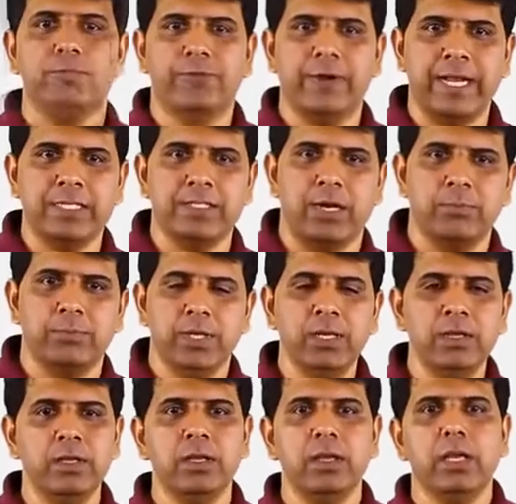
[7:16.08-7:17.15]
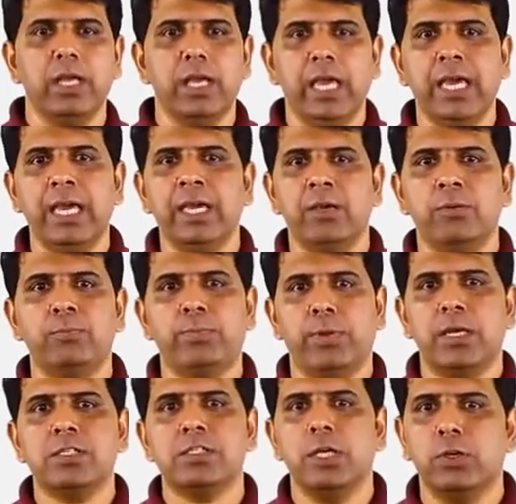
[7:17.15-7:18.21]
For example, a
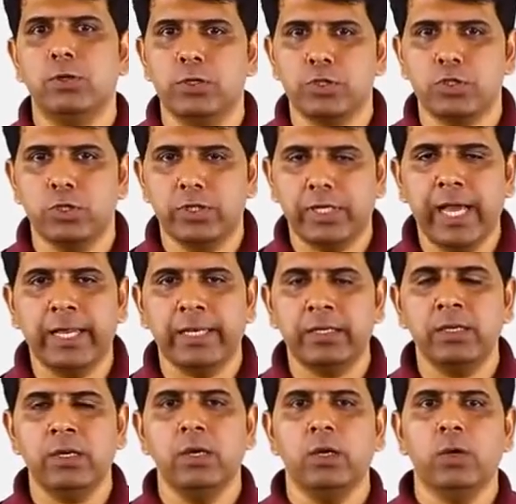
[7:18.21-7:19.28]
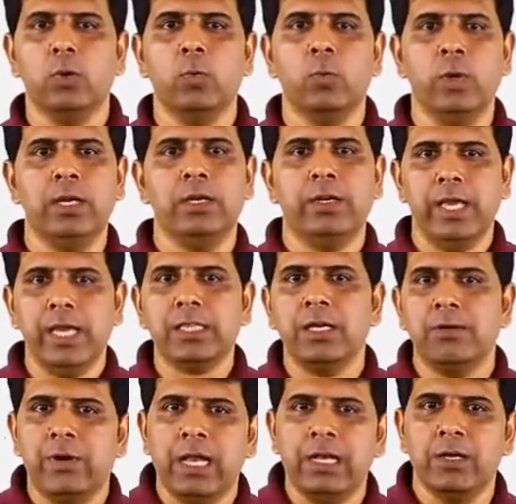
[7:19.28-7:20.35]
plus equals to 10 will take
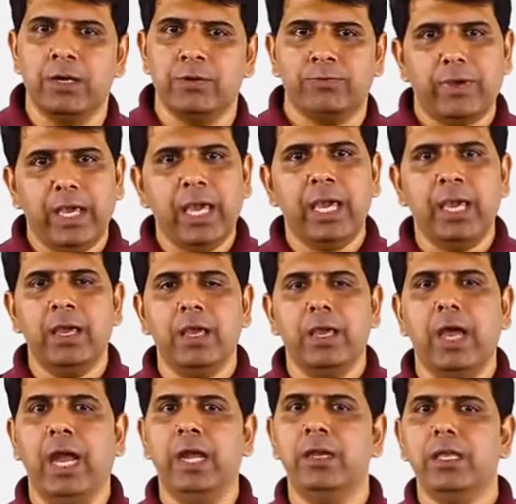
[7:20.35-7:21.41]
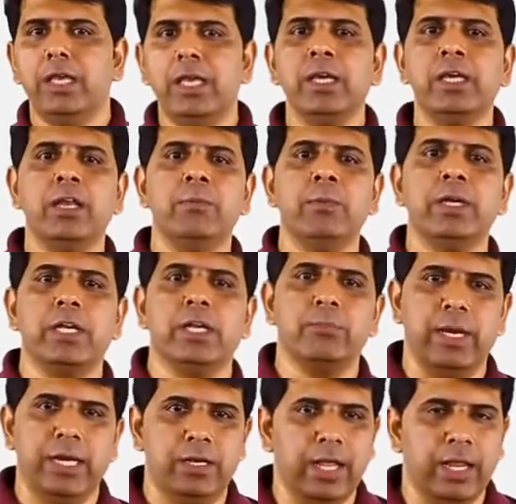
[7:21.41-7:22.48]
the value of a and increment
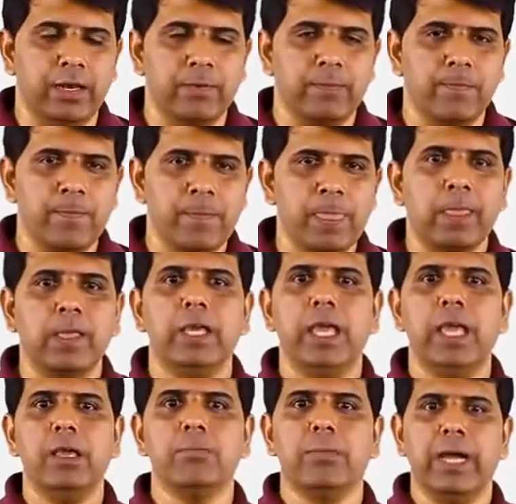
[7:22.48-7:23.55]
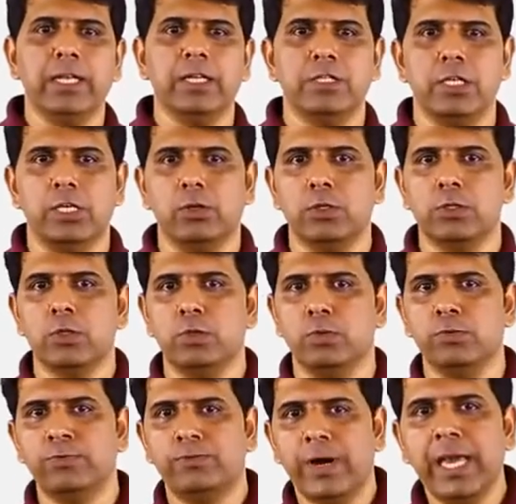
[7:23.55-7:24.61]
it by 10. A minus equals
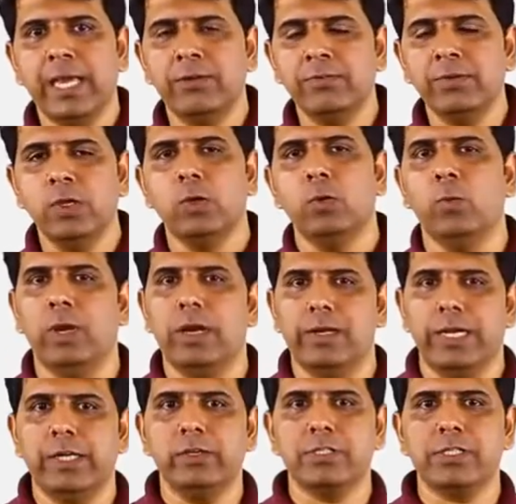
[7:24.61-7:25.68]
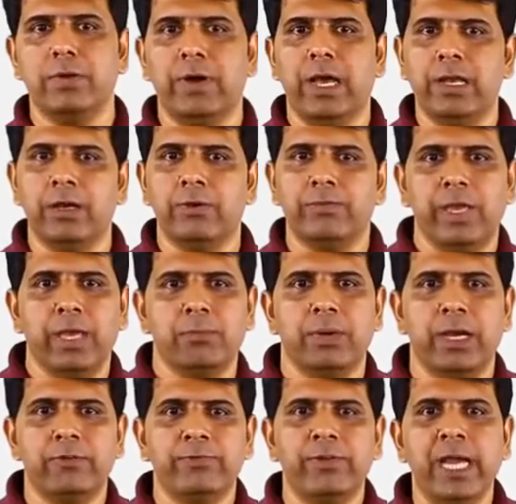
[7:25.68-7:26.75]
to 5 will reduce the value of a
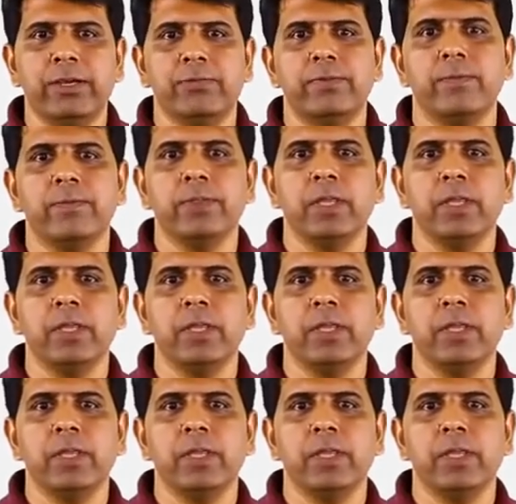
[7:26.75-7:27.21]
by 5.